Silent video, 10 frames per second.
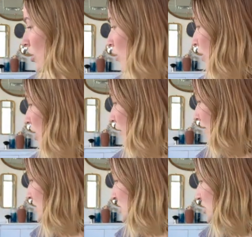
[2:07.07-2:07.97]
We're
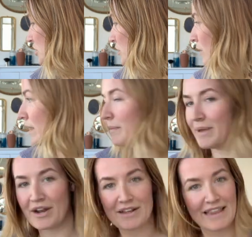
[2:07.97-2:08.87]
going to
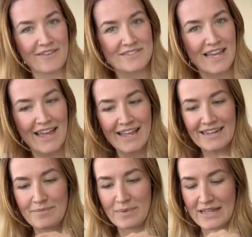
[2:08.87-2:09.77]
put our gloves on
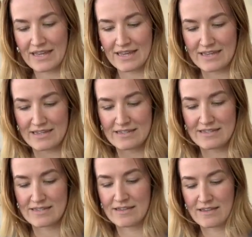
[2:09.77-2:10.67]

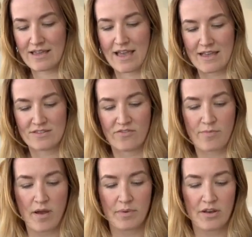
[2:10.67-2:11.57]
because, as you've
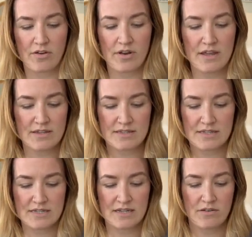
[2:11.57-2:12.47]
probably
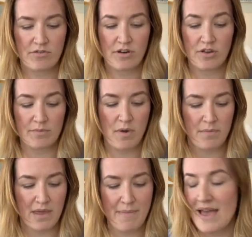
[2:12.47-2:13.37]
noticed, or you could
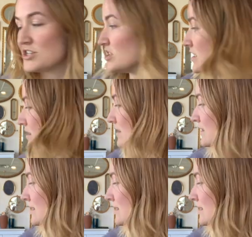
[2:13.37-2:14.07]
probably imagine,